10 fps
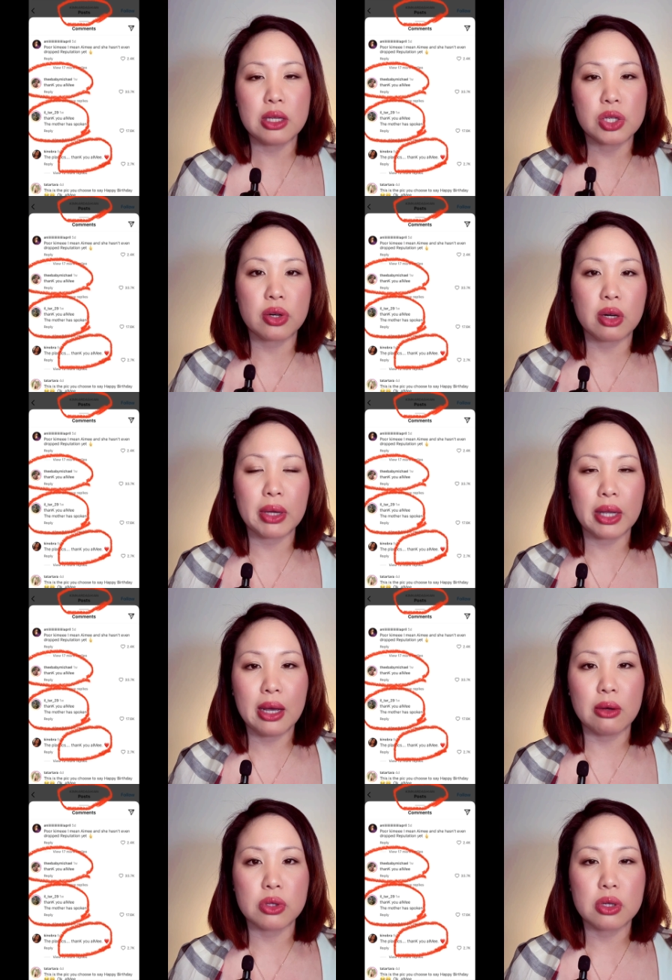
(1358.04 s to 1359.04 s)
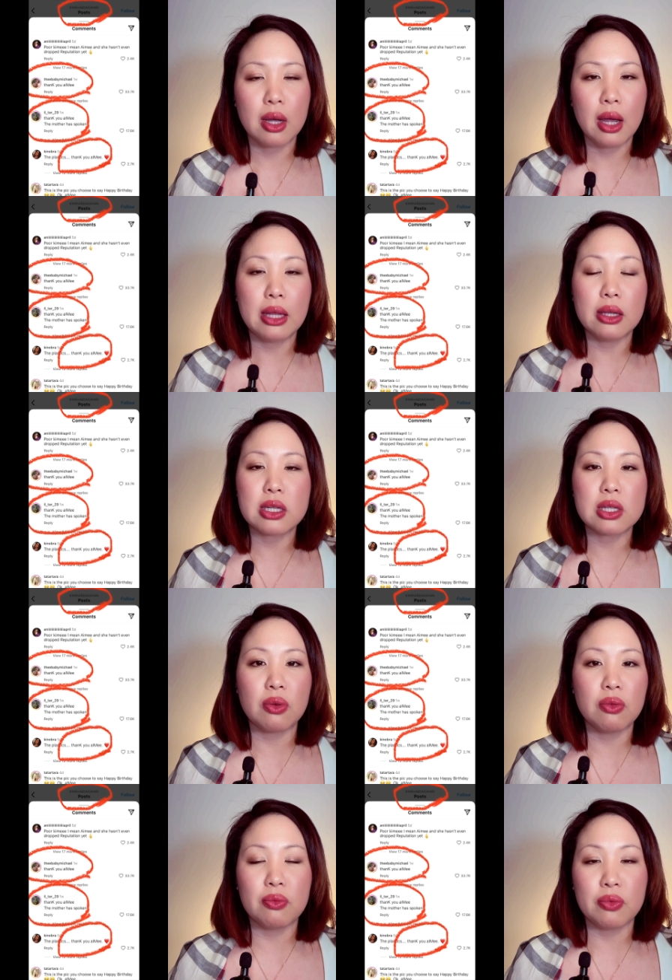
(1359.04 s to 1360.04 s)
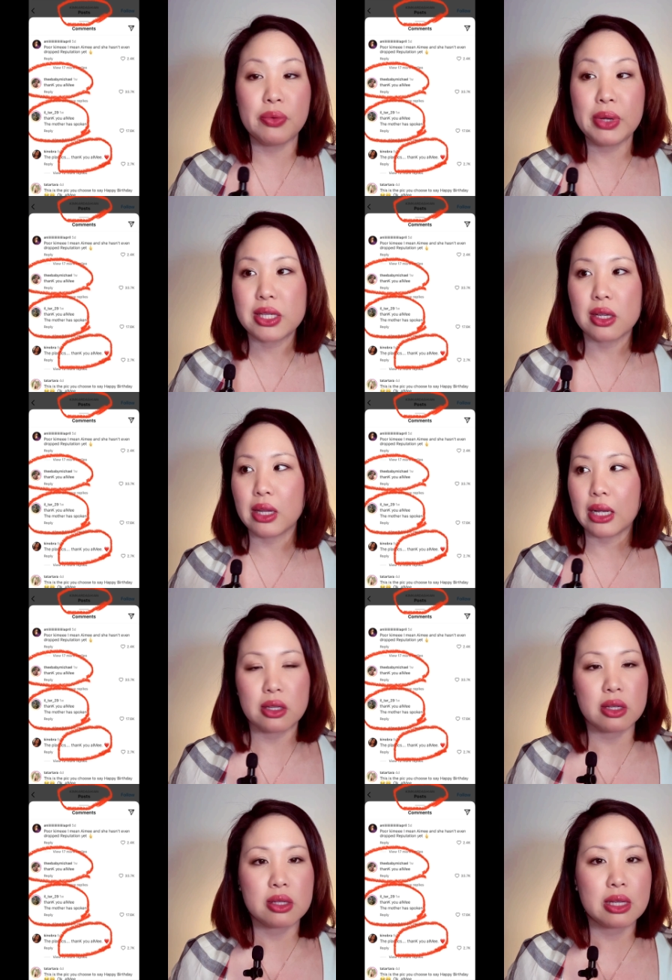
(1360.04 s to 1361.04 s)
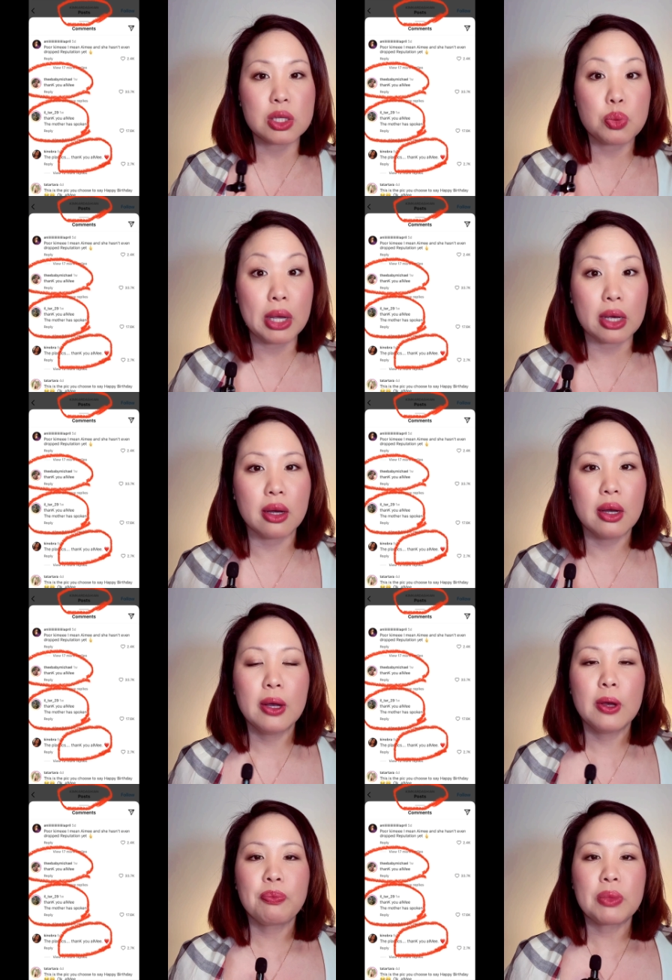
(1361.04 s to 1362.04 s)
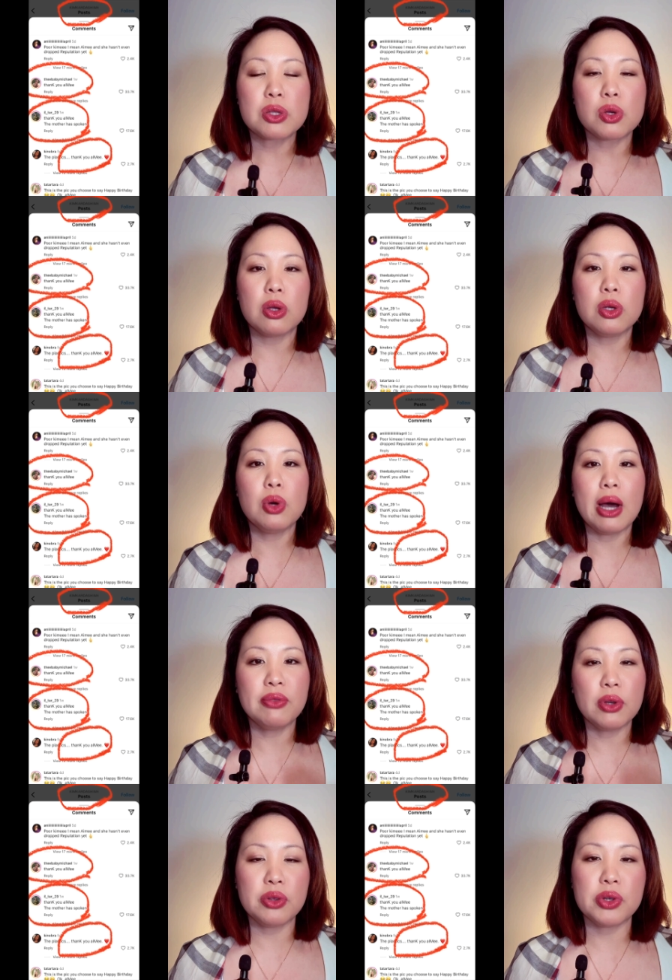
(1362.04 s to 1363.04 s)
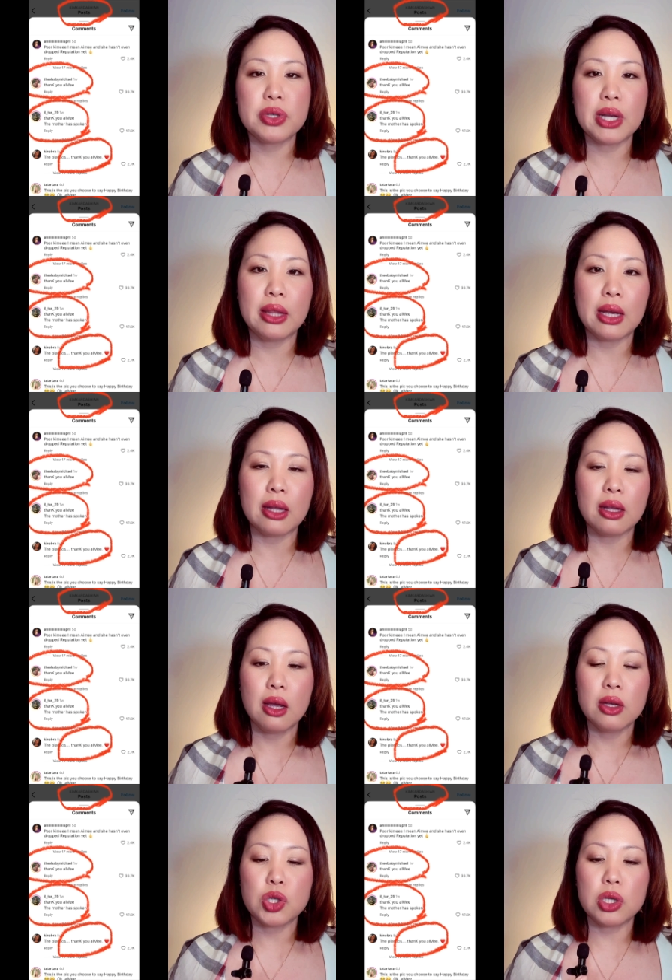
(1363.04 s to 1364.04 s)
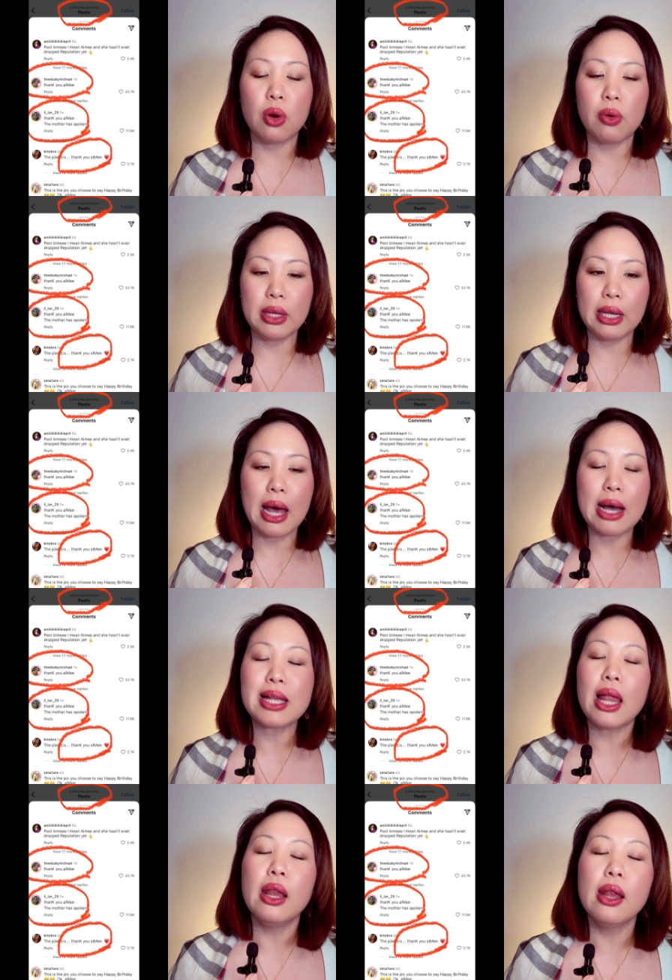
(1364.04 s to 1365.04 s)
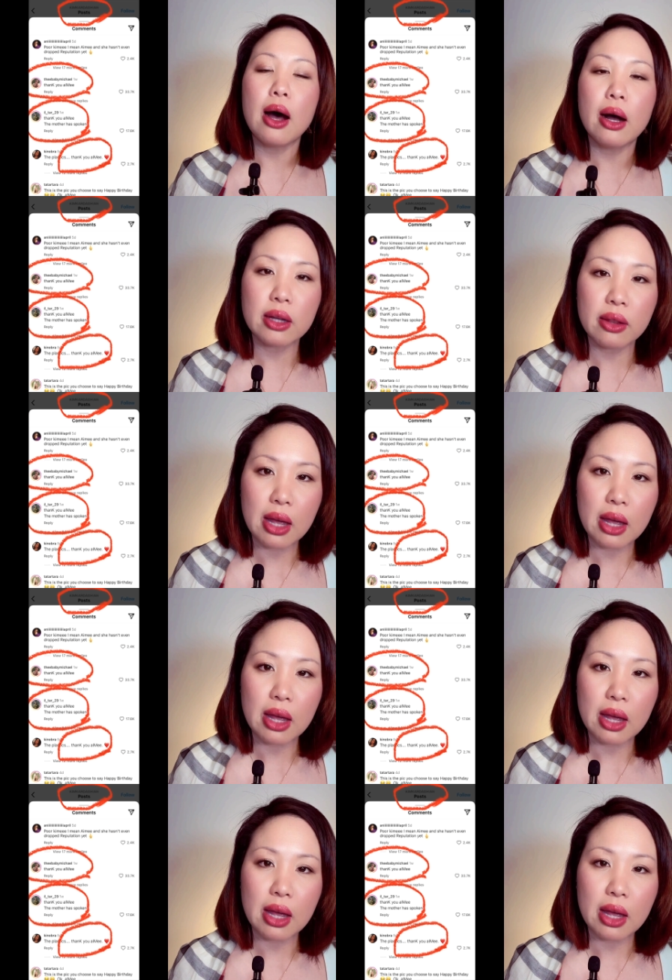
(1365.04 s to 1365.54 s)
Instagram account. And this is recent, like this is this week. So you have to understand that she already has a lot of